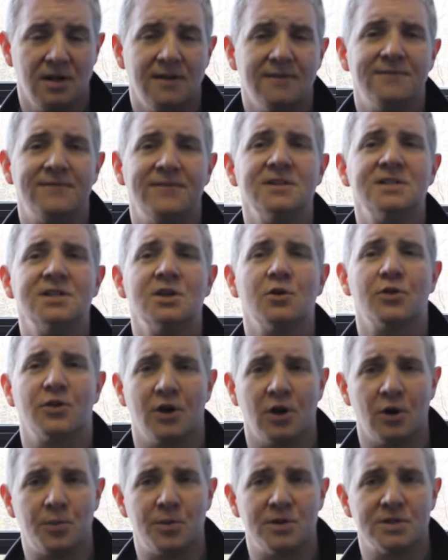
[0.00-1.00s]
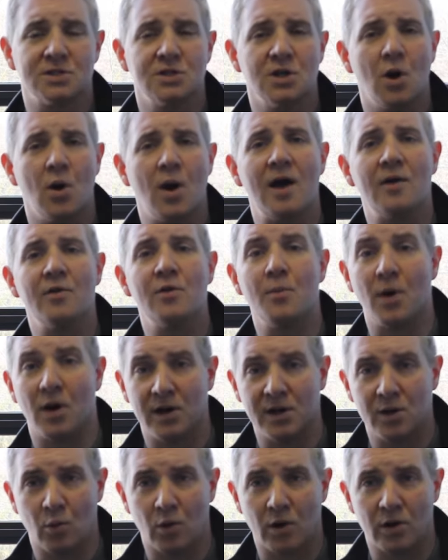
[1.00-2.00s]
Physiotherapists know how the
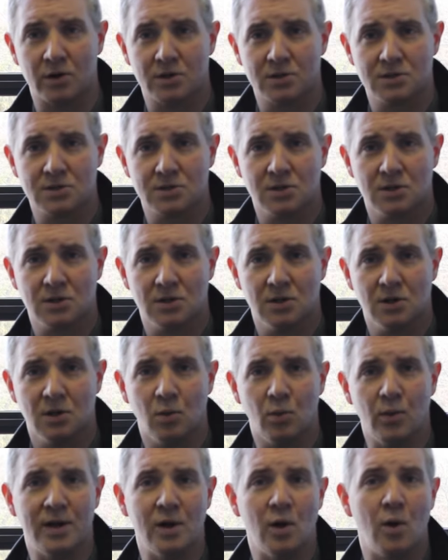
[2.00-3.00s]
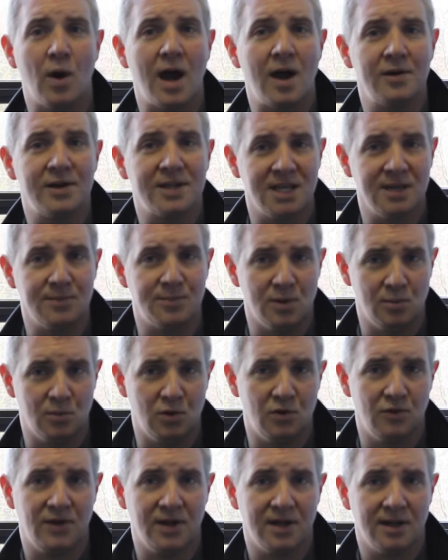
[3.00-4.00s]
body works, we know how to keep it
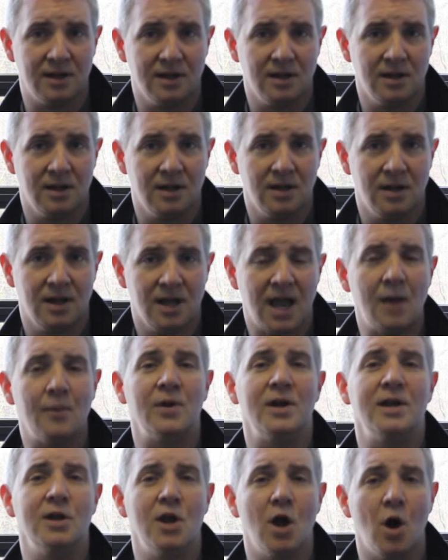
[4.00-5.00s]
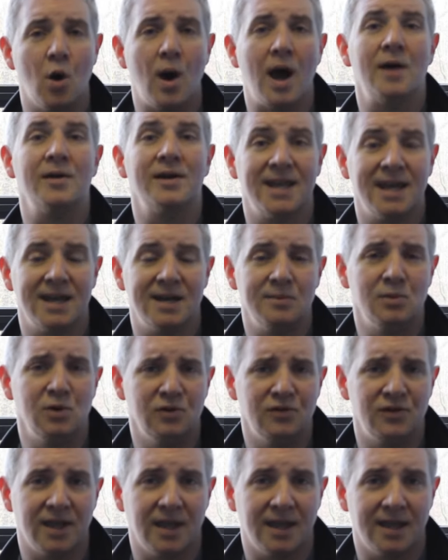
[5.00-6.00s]
moving, and we know how to get it
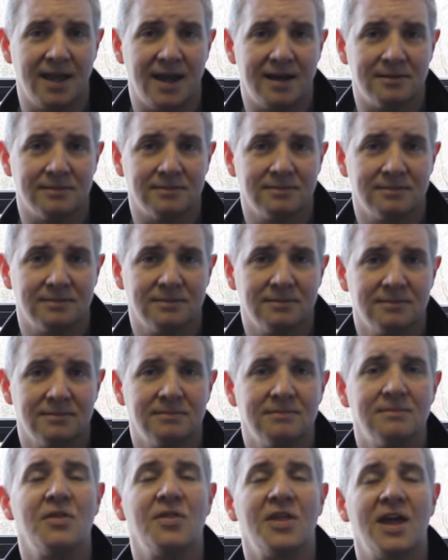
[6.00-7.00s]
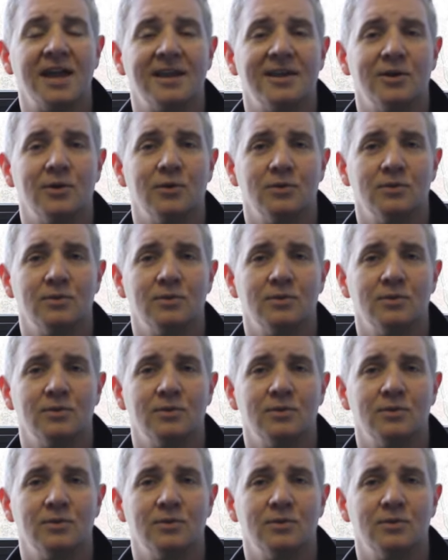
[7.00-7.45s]
moving again. Thank you.